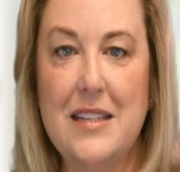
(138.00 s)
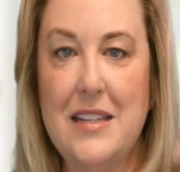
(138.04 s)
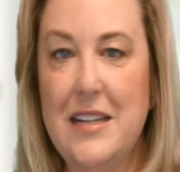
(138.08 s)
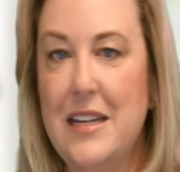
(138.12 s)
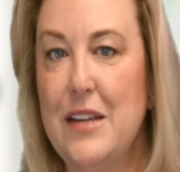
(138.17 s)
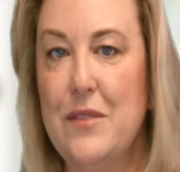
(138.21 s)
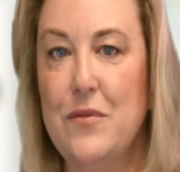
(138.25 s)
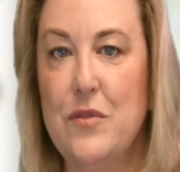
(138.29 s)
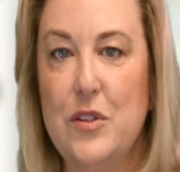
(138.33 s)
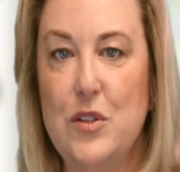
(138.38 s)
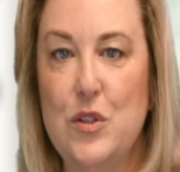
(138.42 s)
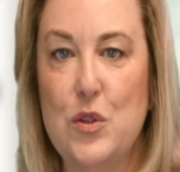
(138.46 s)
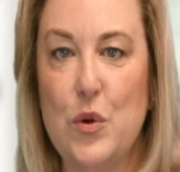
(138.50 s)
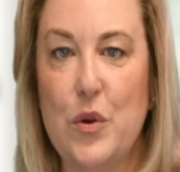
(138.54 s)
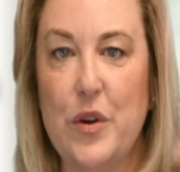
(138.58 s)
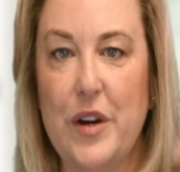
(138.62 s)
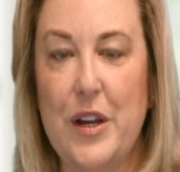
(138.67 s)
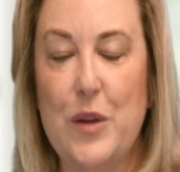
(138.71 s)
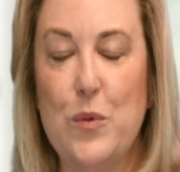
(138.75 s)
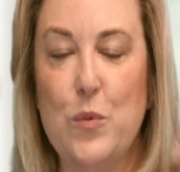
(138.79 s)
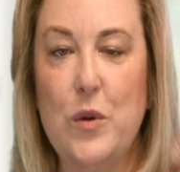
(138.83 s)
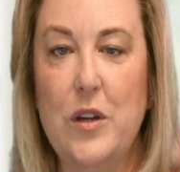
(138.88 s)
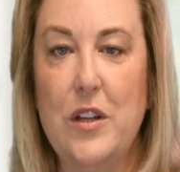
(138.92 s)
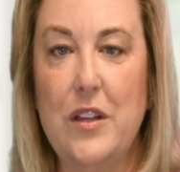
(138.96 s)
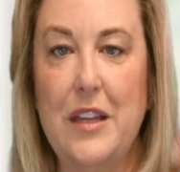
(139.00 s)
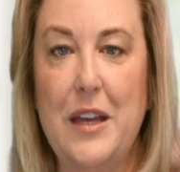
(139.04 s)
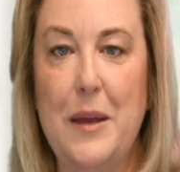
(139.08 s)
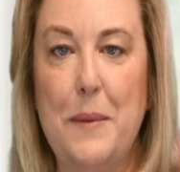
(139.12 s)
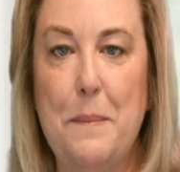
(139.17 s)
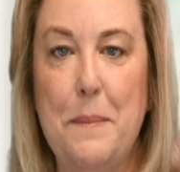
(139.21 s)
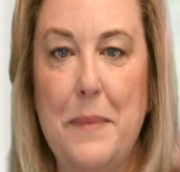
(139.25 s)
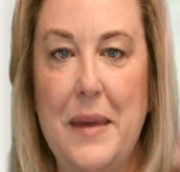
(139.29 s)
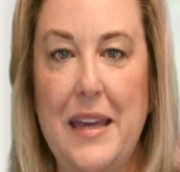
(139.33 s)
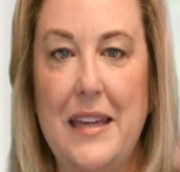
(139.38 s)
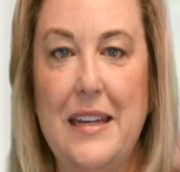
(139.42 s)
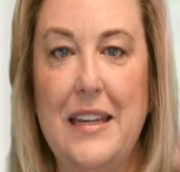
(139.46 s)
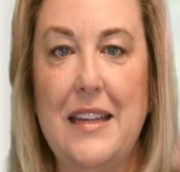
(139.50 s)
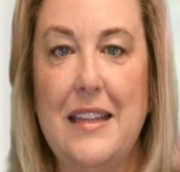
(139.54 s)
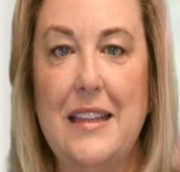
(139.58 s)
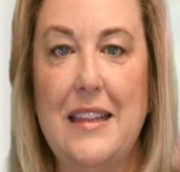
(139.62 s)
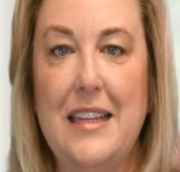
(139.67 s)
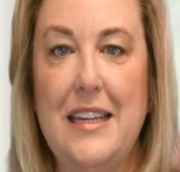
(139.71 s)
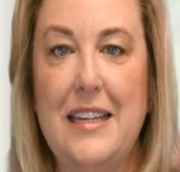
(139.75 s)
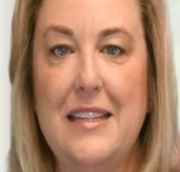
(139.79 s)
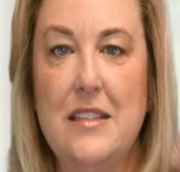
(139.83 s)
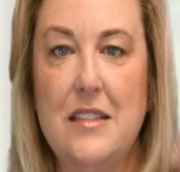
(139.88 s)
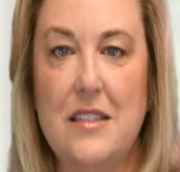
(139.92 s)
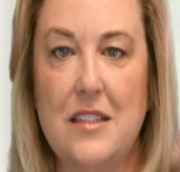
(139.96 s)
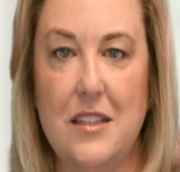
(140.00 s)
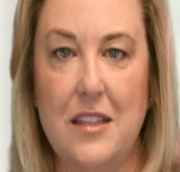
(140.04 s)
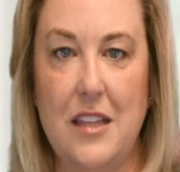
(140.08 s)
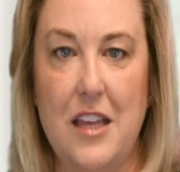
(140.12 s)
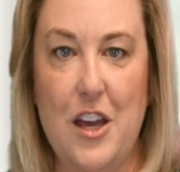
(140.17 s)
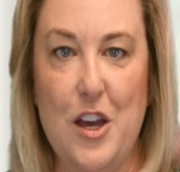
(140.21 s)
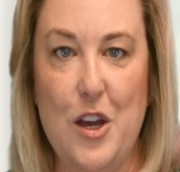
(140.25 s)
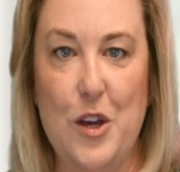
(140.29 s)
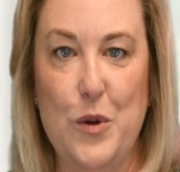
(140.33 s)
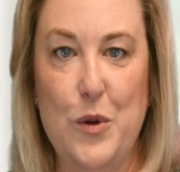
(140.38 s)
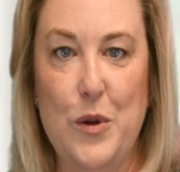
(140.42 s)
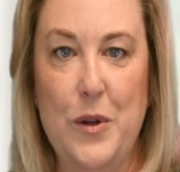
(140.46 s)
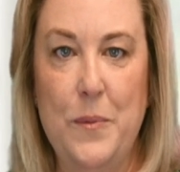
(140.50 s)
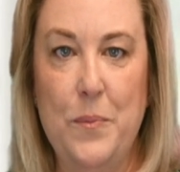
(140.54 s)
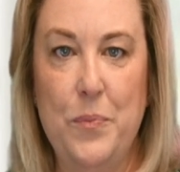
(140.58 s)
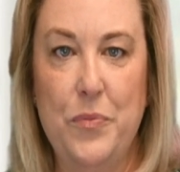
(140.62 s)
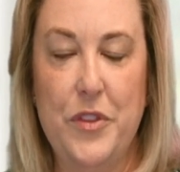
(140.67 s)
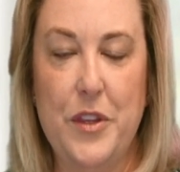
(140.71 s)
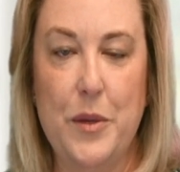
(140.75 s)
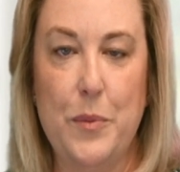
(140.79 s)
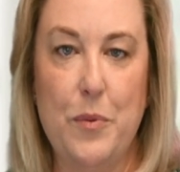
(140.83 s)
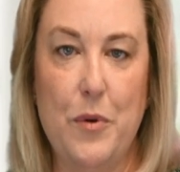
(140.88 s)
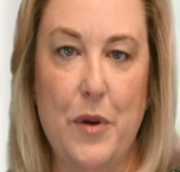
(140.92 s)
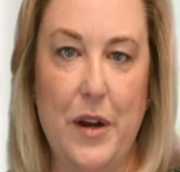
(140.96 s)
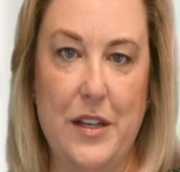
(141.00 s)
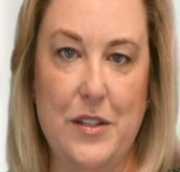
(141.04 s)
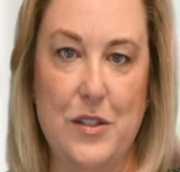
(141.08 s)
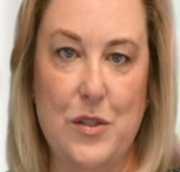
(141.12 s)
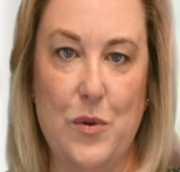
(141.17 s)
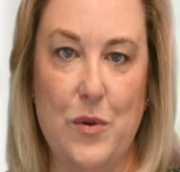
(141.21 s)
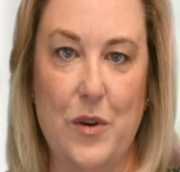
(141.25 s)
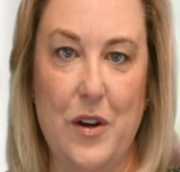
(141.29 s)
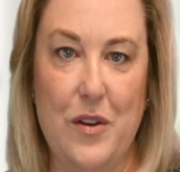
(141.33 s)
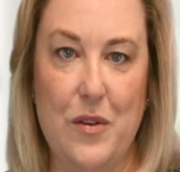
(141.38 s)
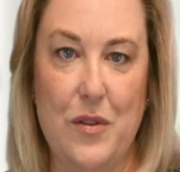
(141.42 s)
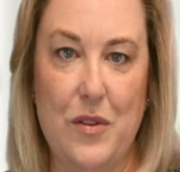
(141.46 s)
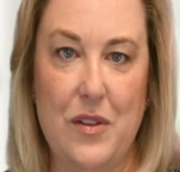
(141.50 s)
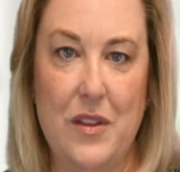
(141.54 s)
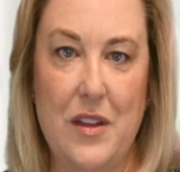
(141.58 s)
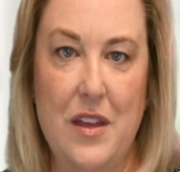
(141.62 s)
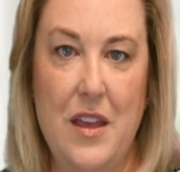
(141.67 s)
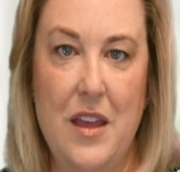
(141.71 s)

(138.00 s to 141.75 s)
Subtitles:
in inventory will immediately slow the price growth.